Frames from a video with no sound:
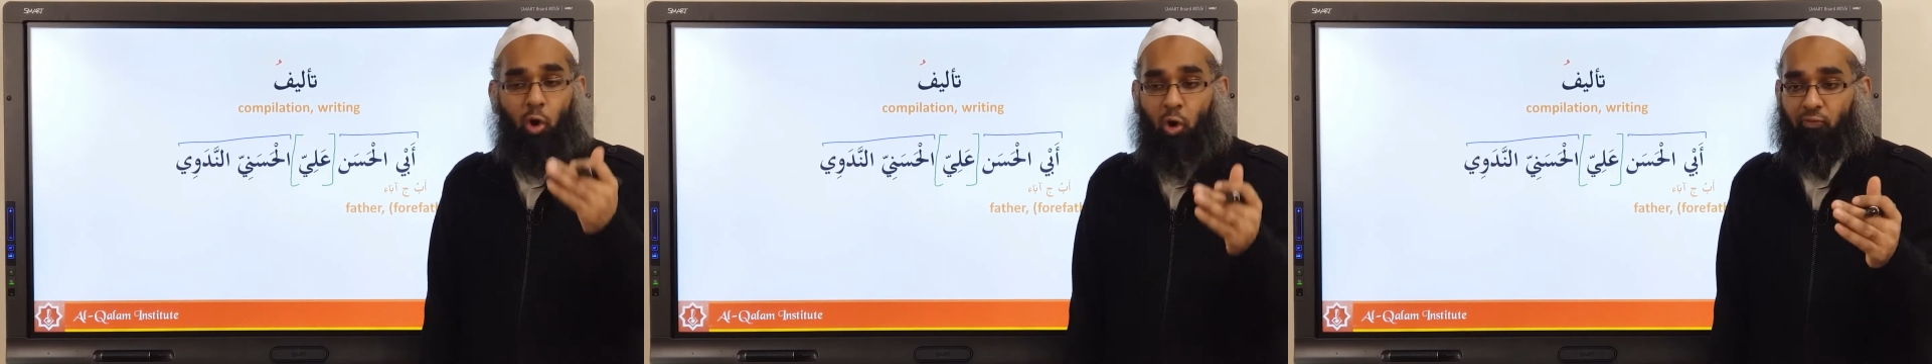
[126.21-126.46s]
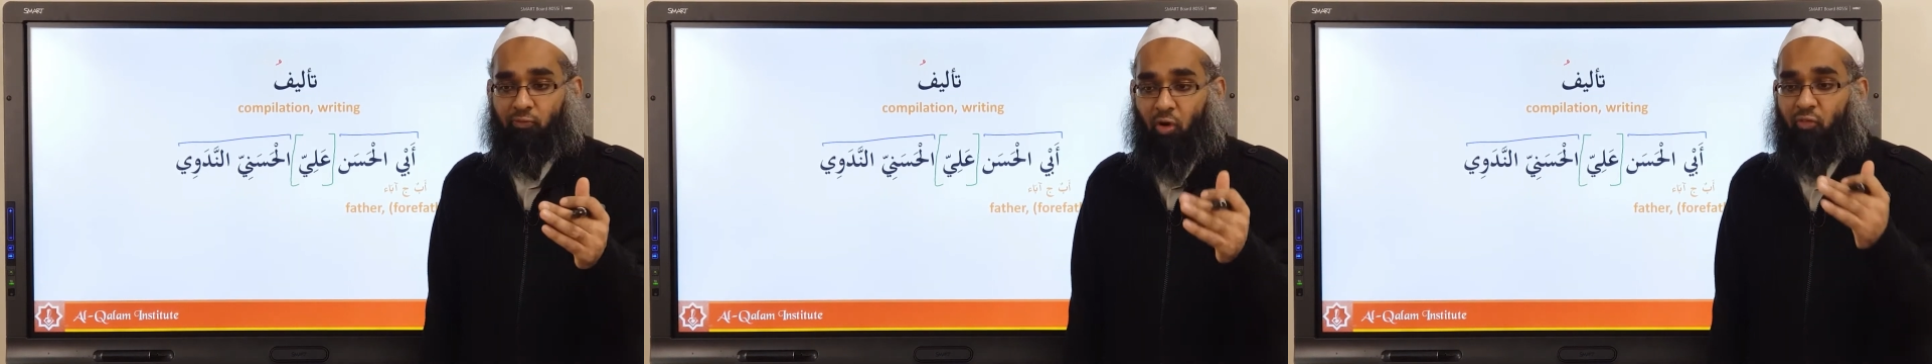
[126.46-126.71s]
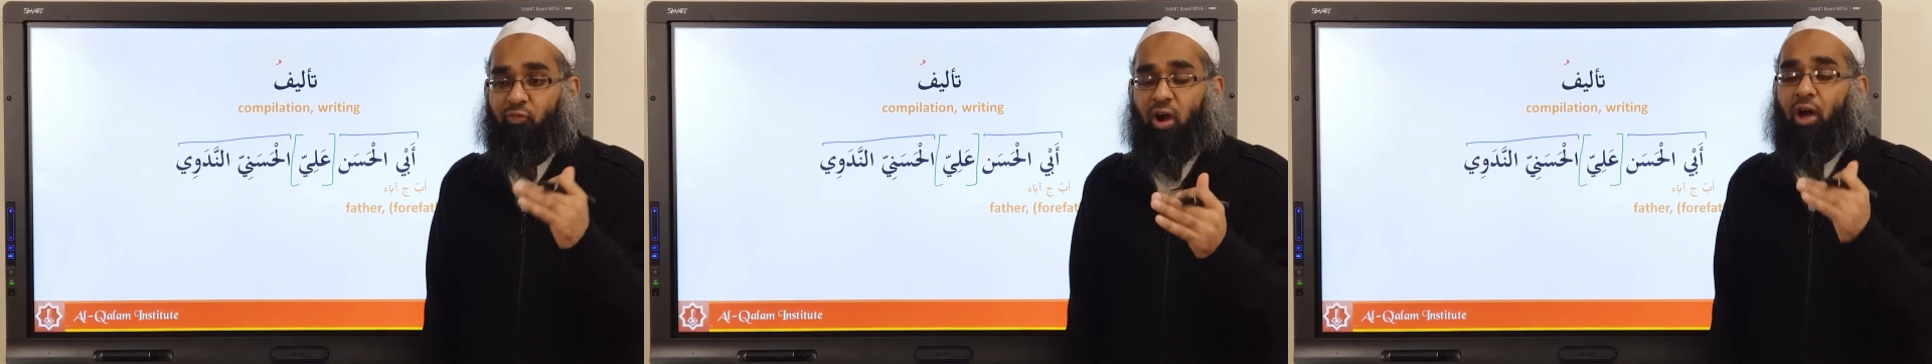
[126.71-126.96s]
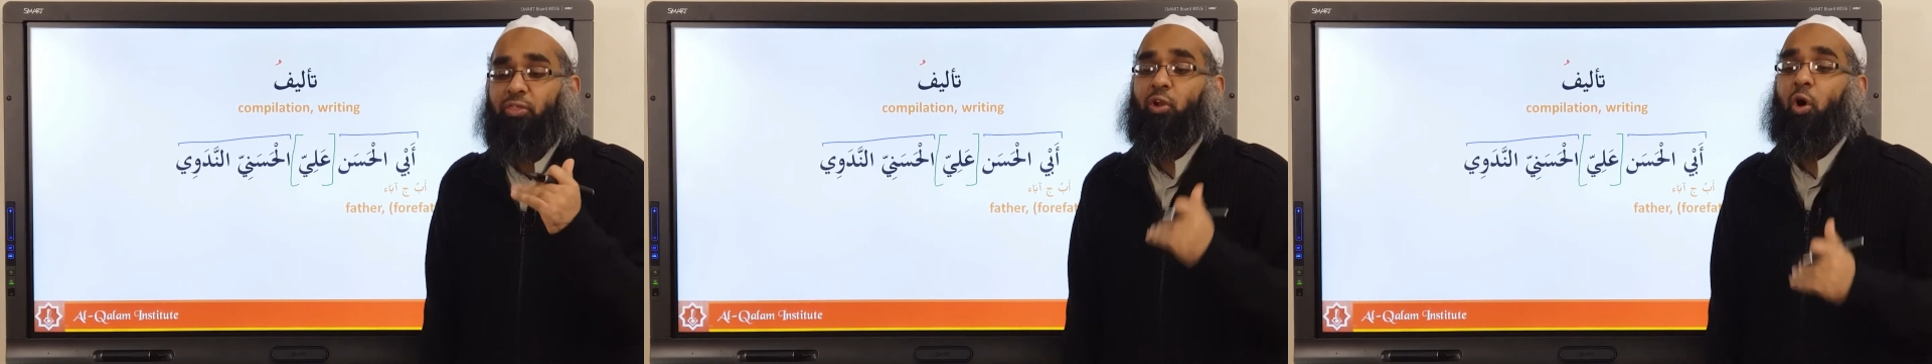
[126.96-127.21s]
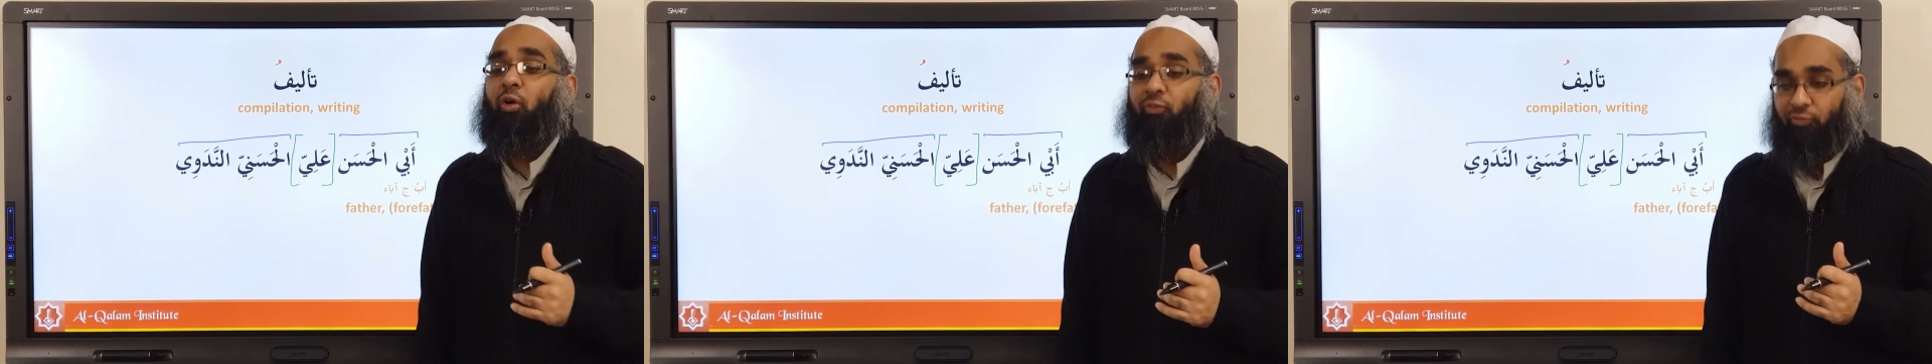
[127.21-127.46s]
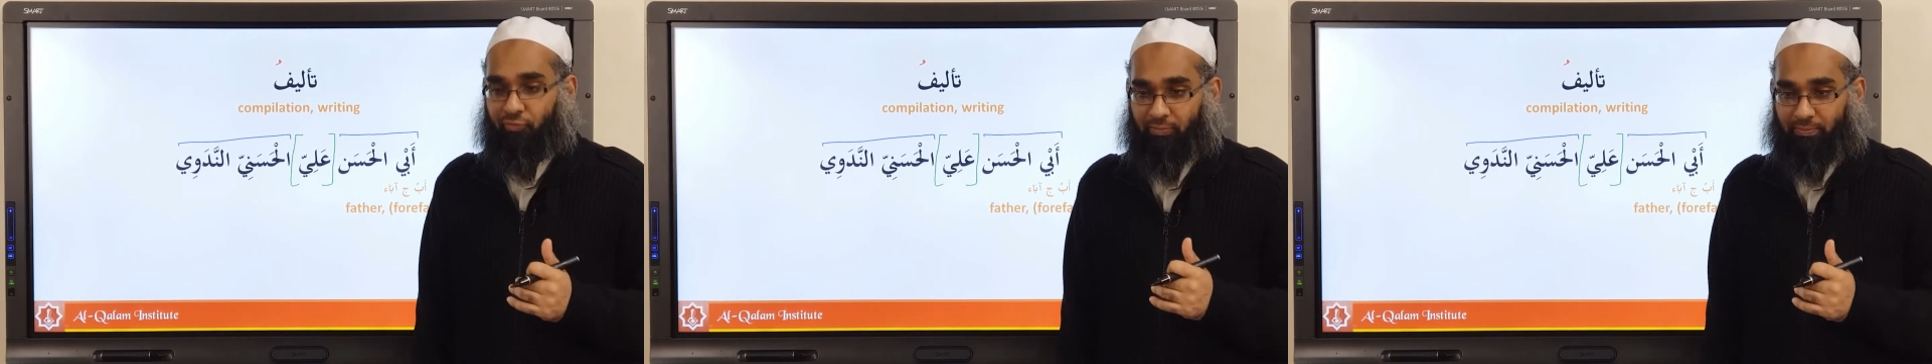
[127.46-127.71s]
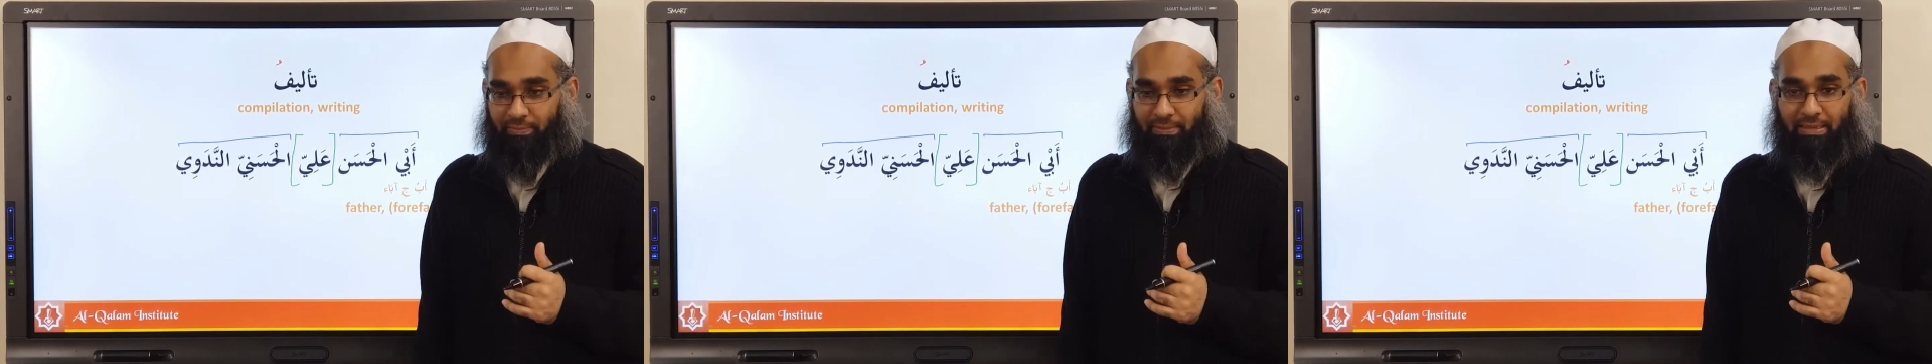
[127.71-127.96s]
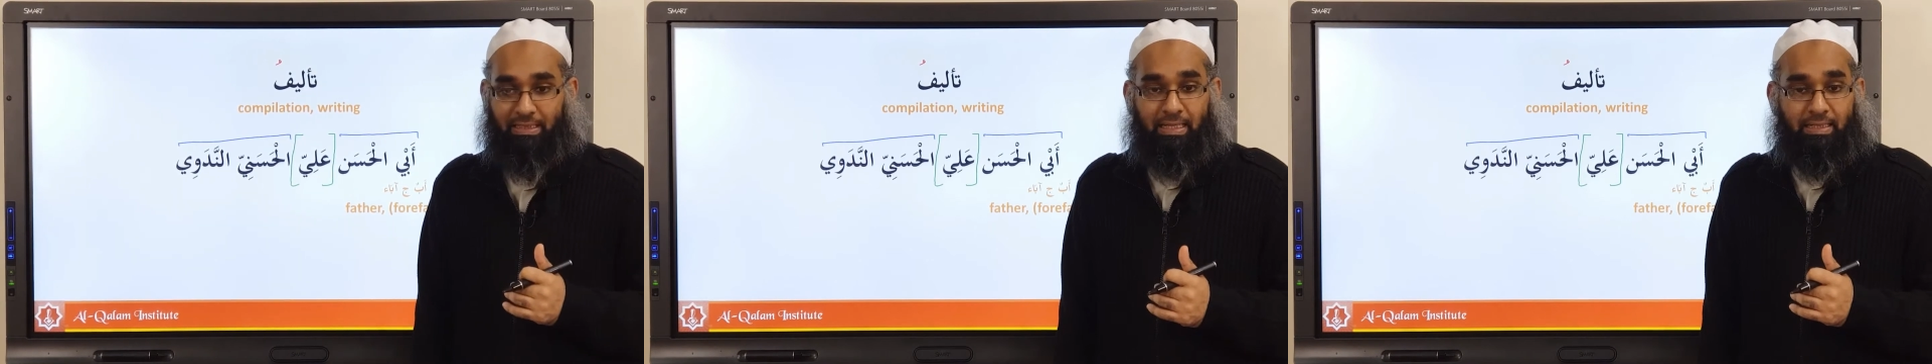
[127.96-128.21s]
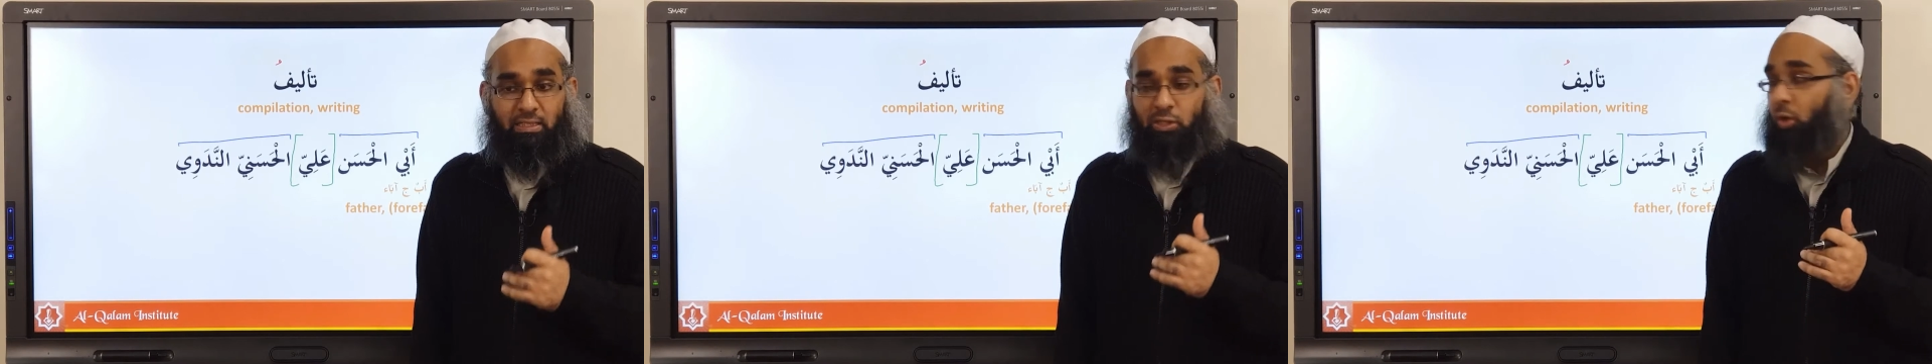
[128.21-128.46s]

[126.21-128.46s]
of or father of, this is